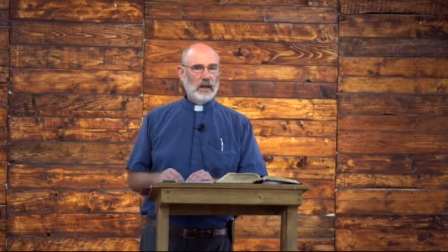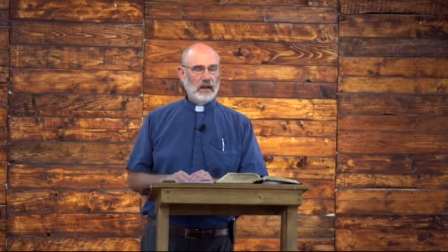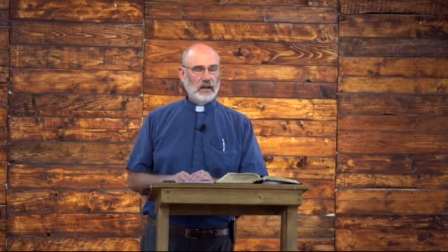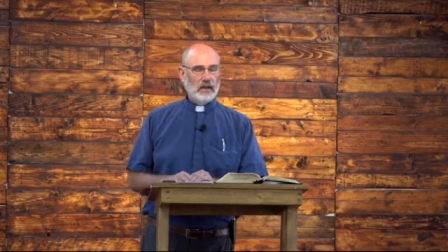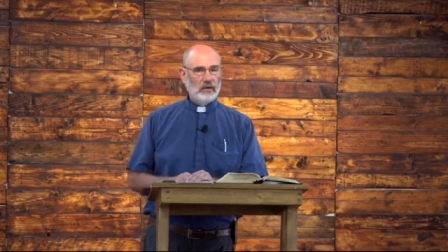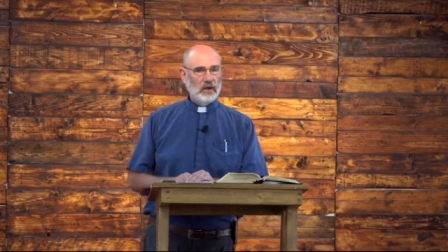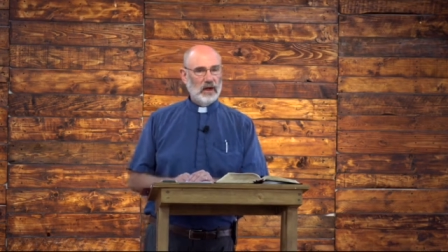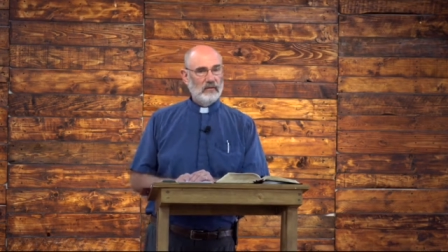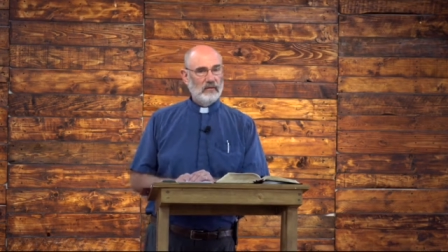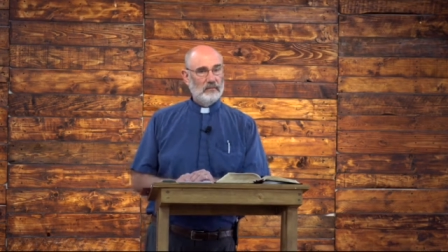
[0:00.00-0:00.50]

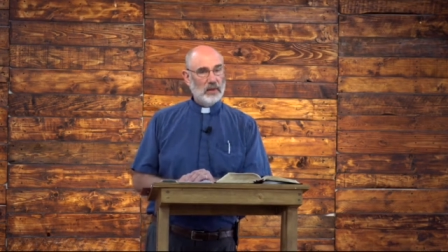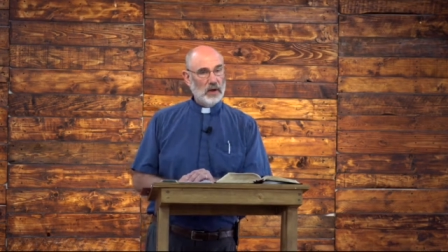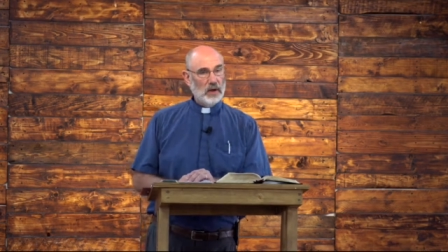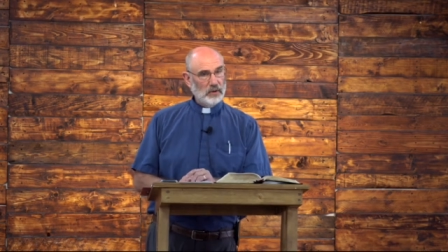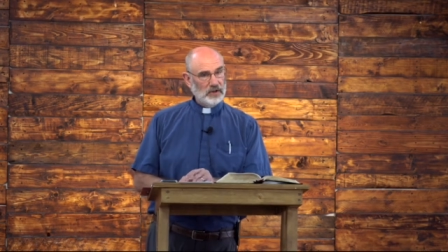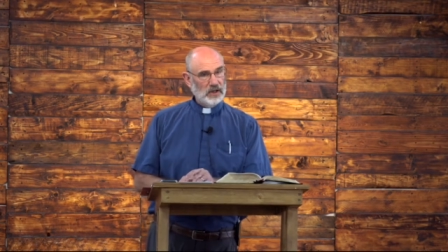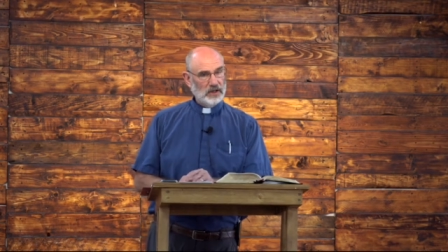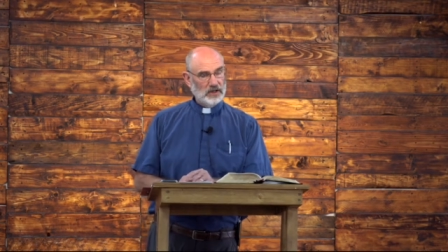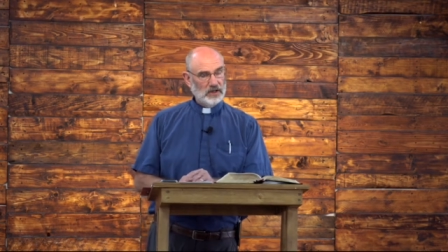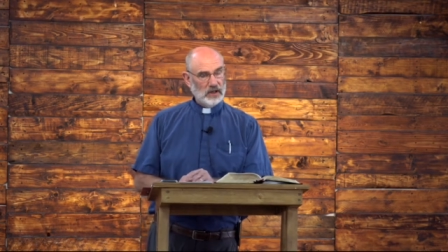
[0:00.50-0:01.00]
You have
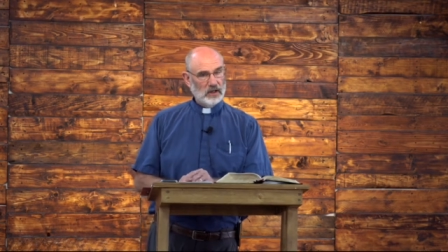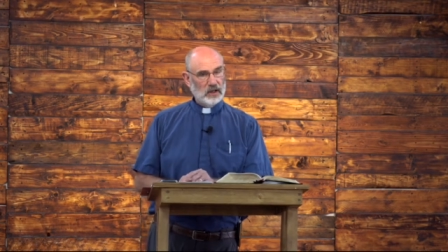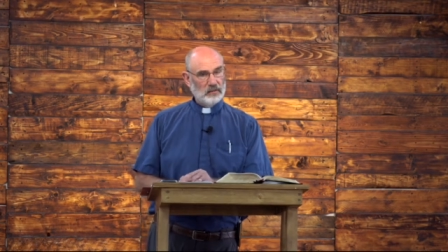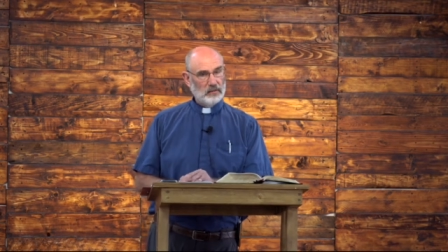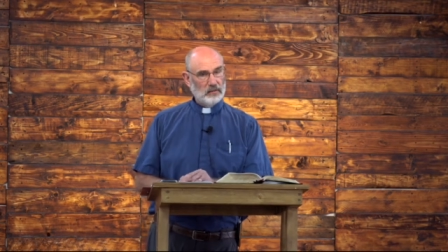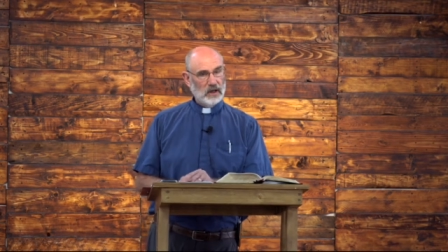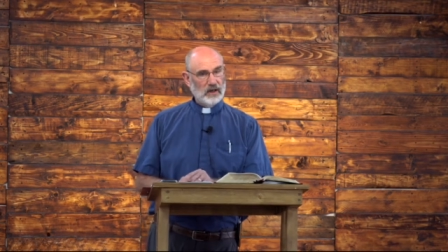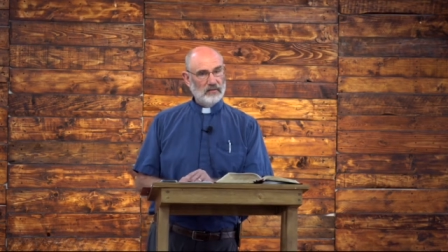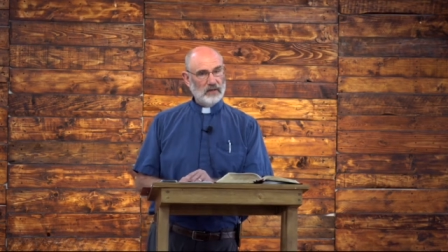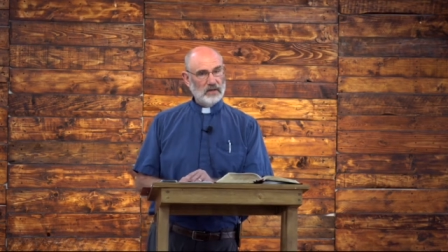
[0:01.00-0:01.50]
post-exilic
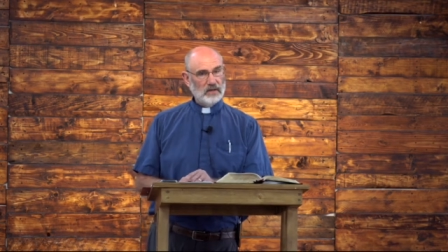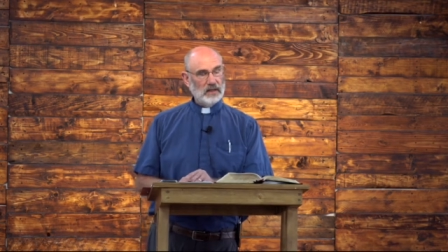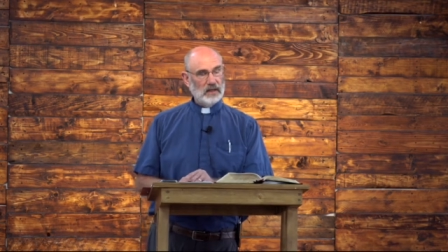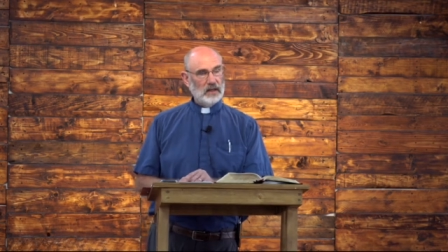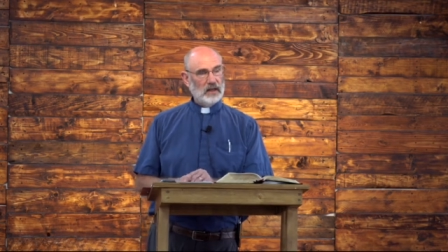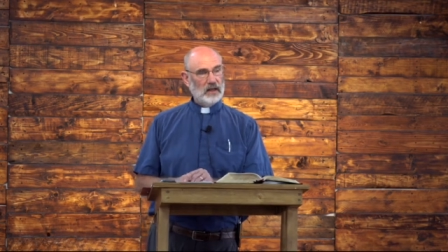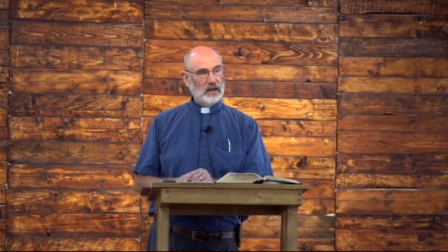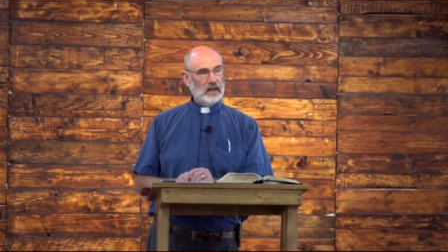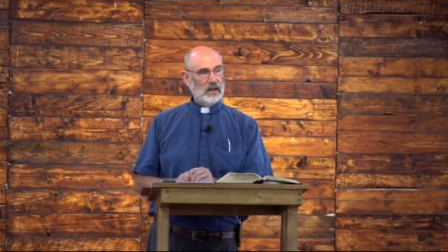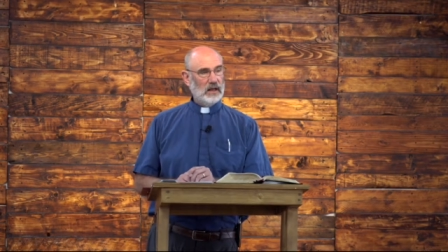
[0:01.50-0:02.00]
prophets
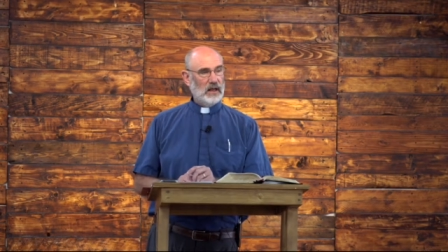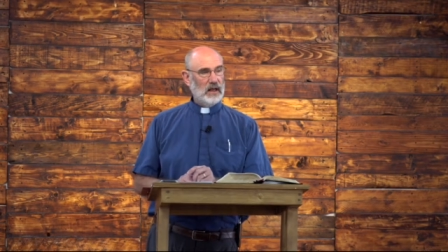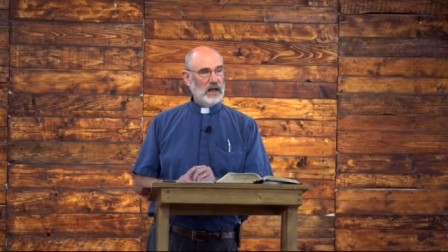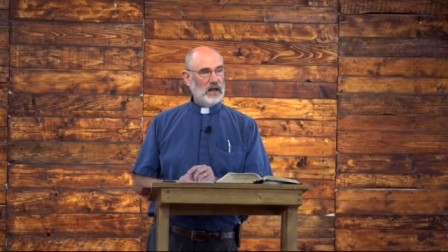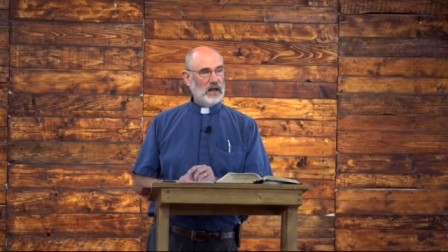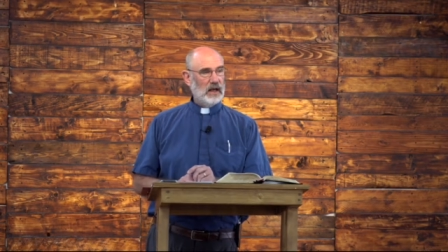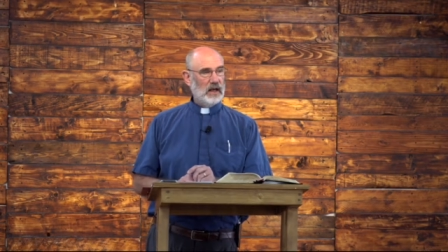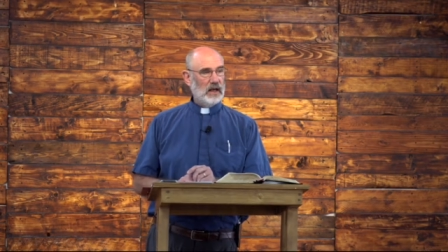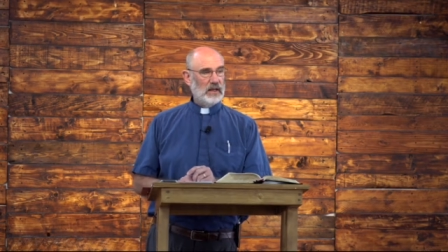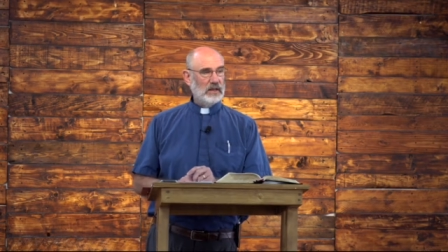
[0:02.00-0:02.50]
like
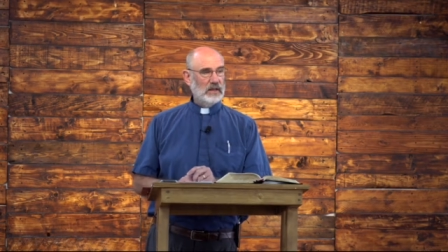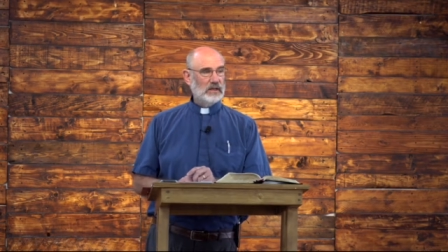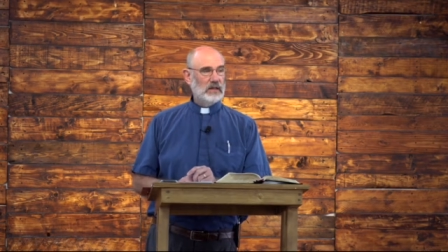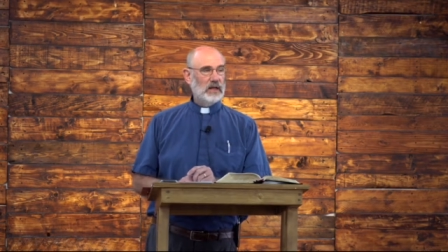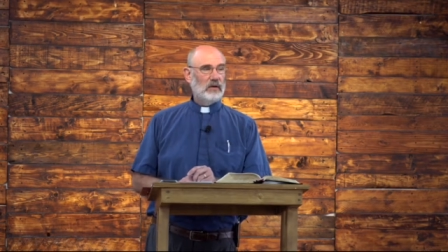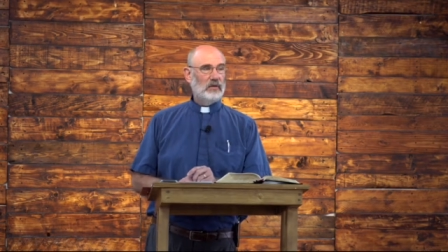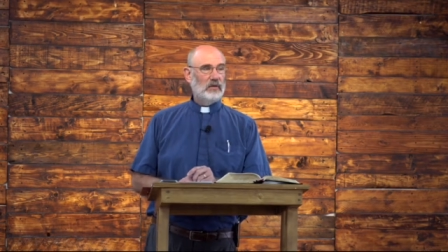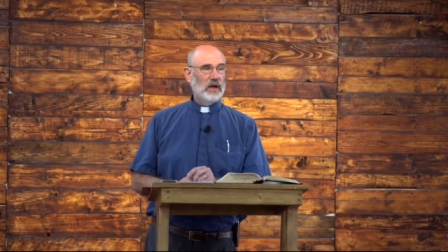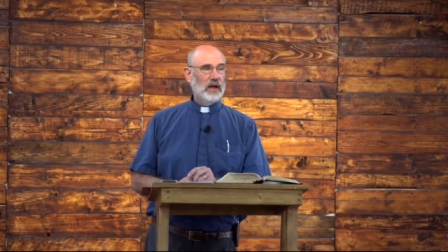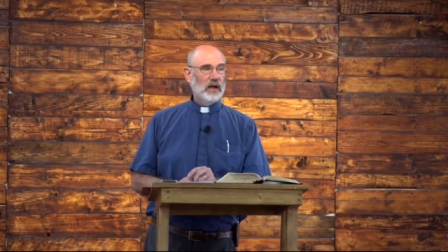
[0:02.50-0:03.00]
Haggai and
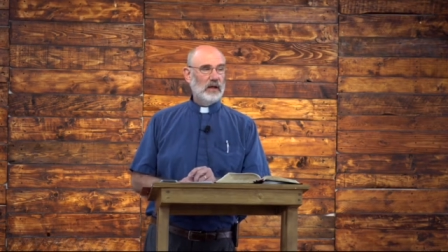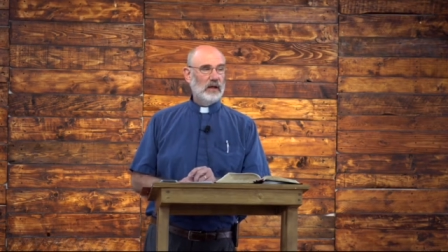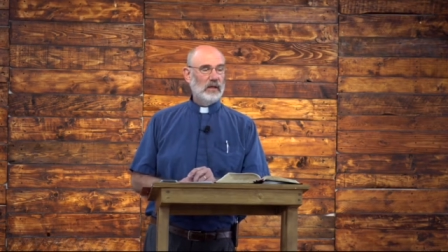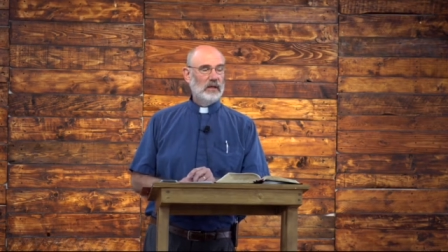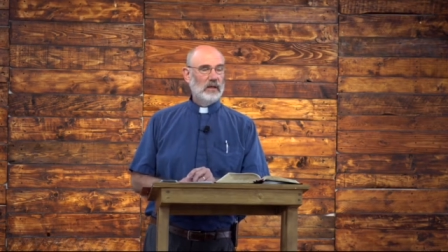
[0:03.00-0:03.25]
Zechariah